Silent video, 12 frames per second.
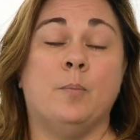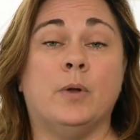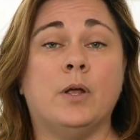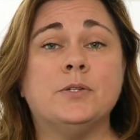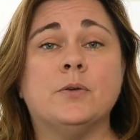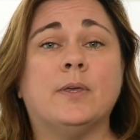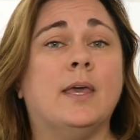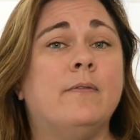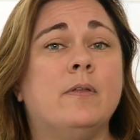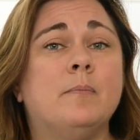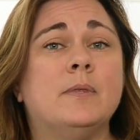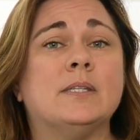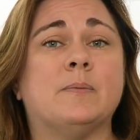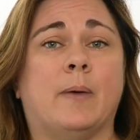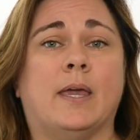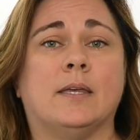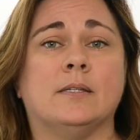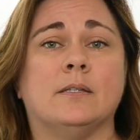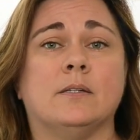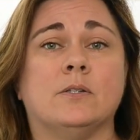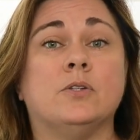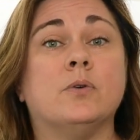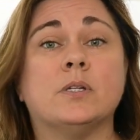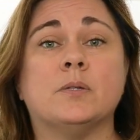But also give them the space
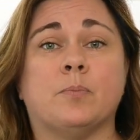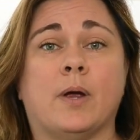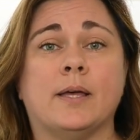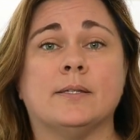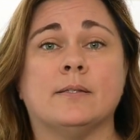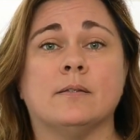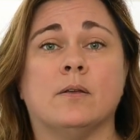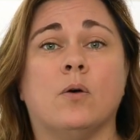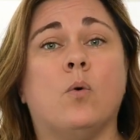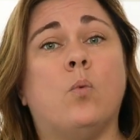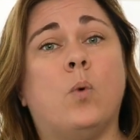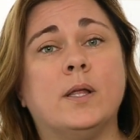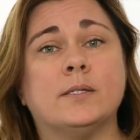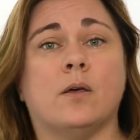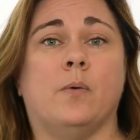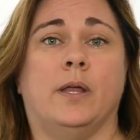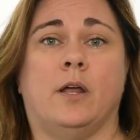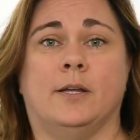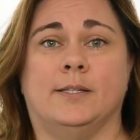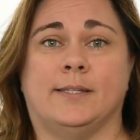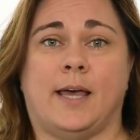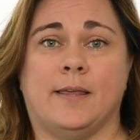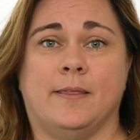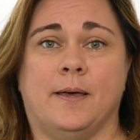to express what's going on
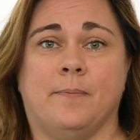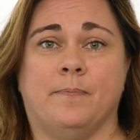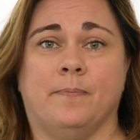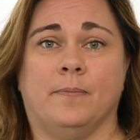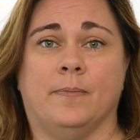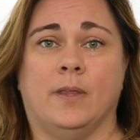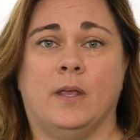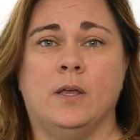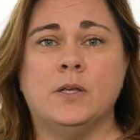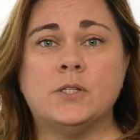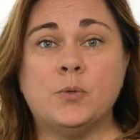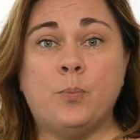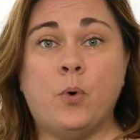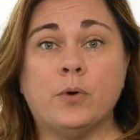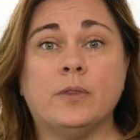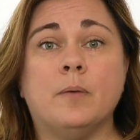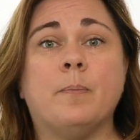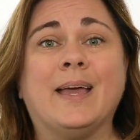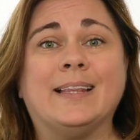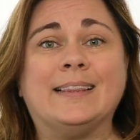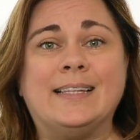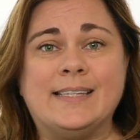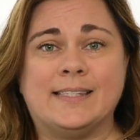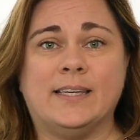inside them. Support them by
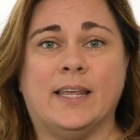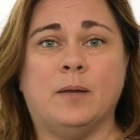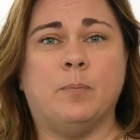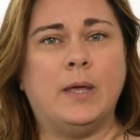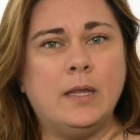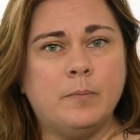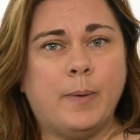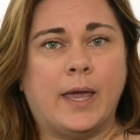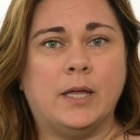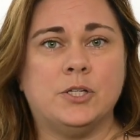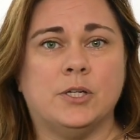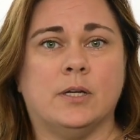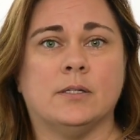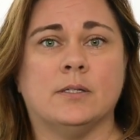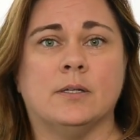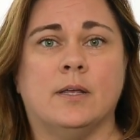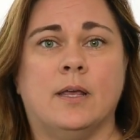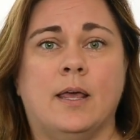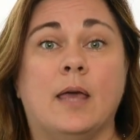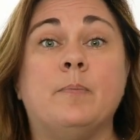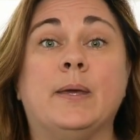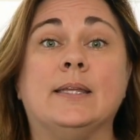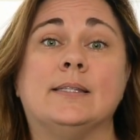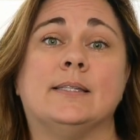listening, being patient,
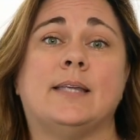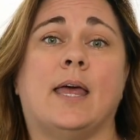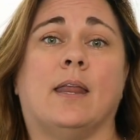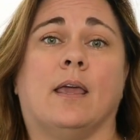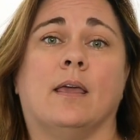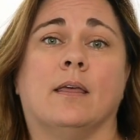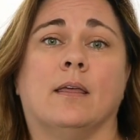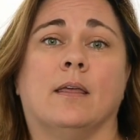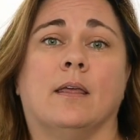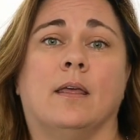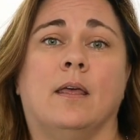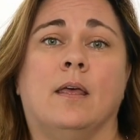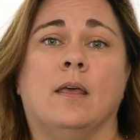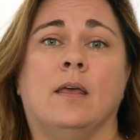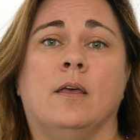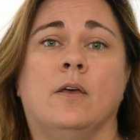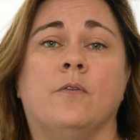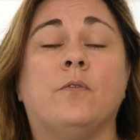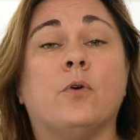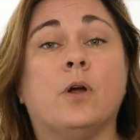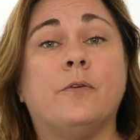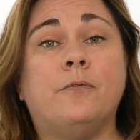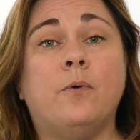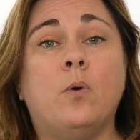and being steady. For
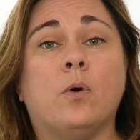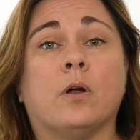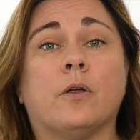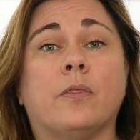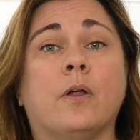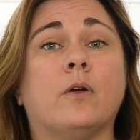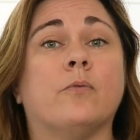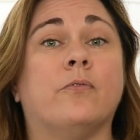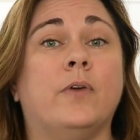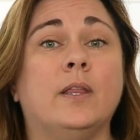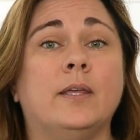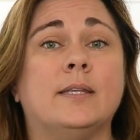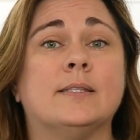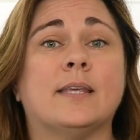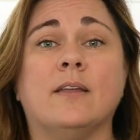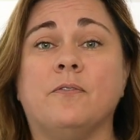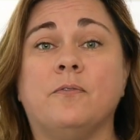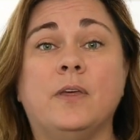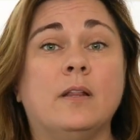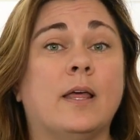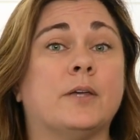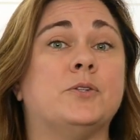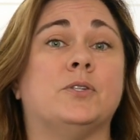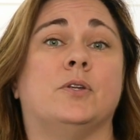a 4, their feelings can feel
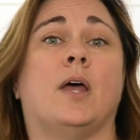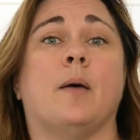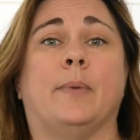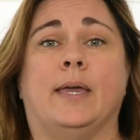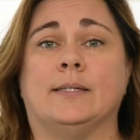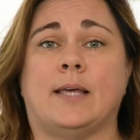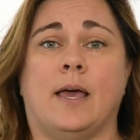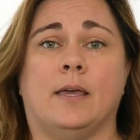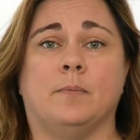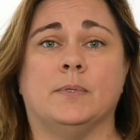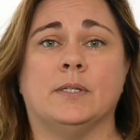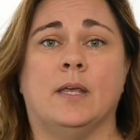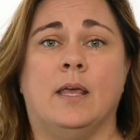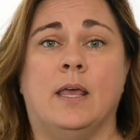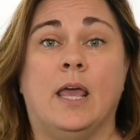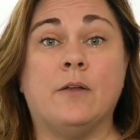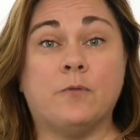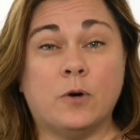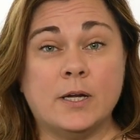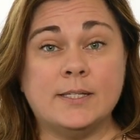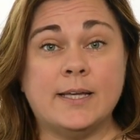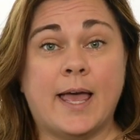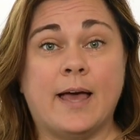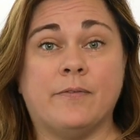like a tsunami at times, and for us
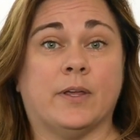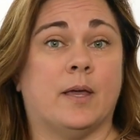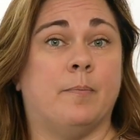to have the